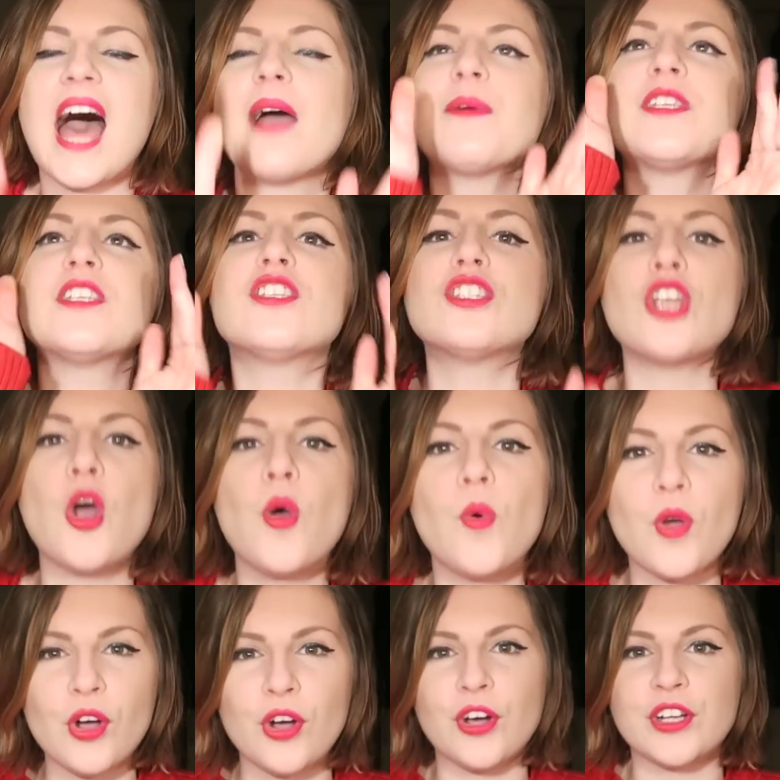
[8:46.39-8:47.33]
I was
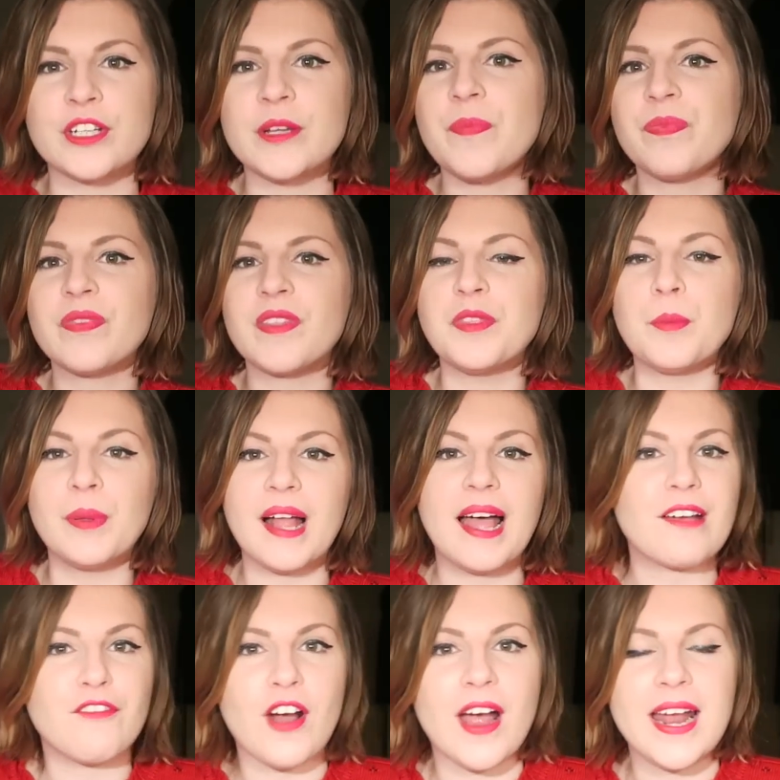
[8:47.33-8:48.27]
so good in the
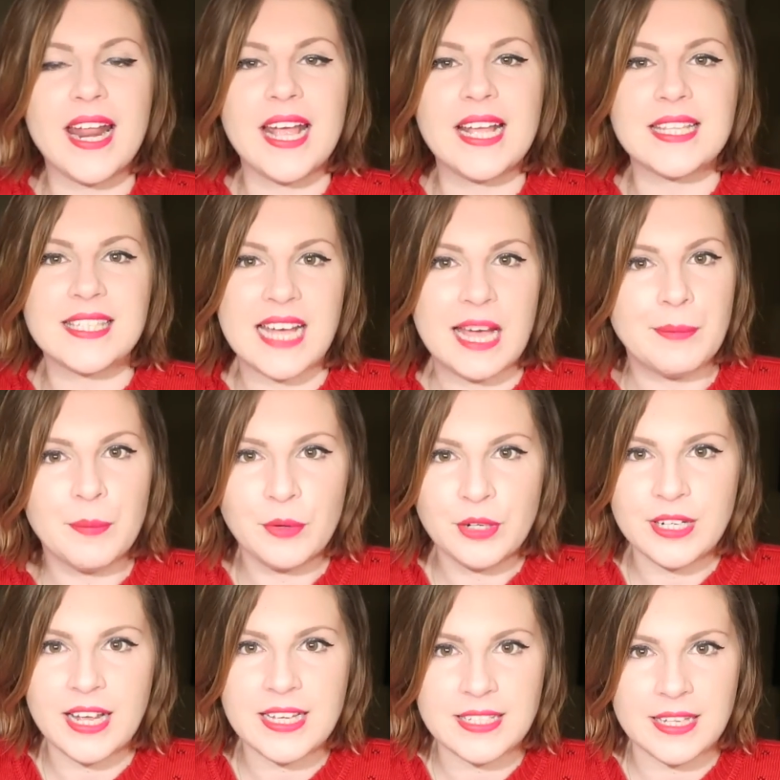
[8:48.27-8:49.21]
Black Friday and Cyber
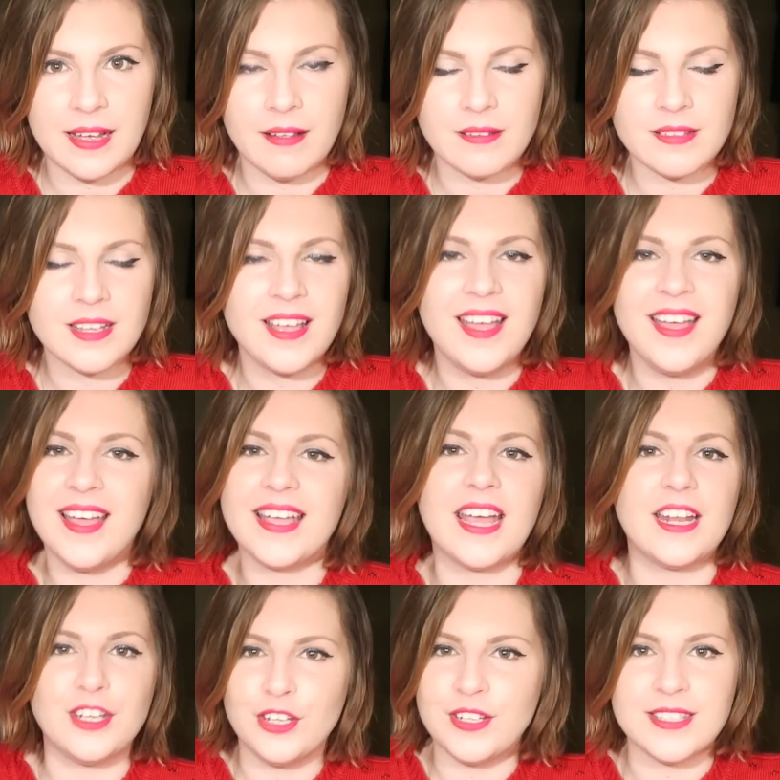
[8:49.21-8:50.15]
Monday sales.
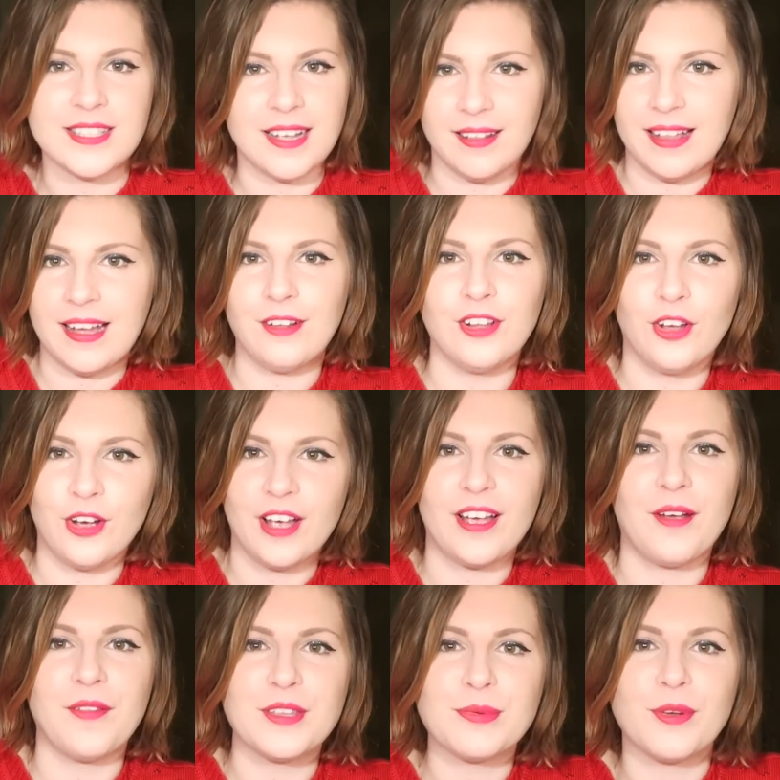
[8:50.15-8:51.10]
Again, you can tell how long
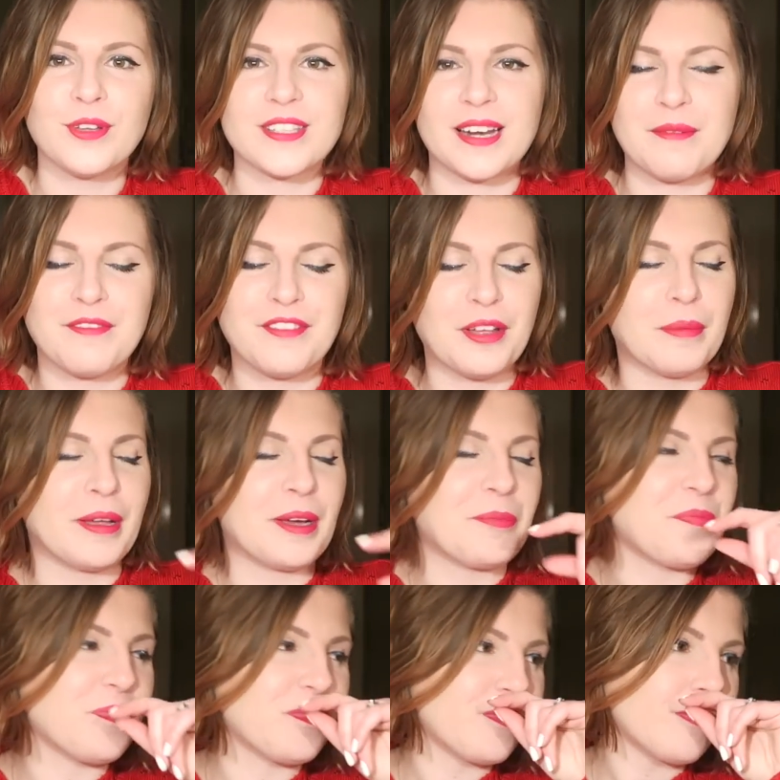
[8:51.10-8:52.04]
ago this was that I'm
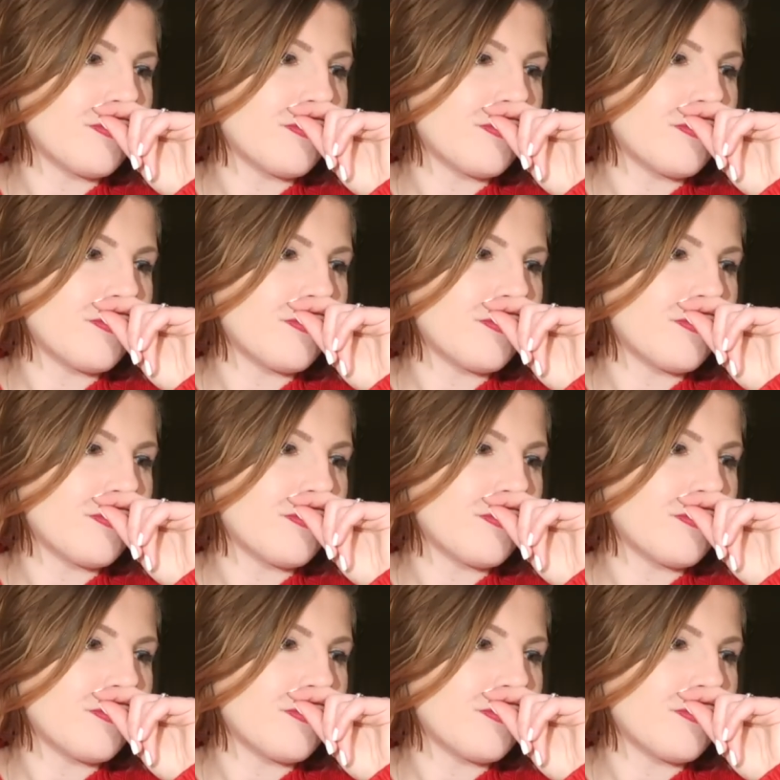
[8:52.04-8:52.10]
filming.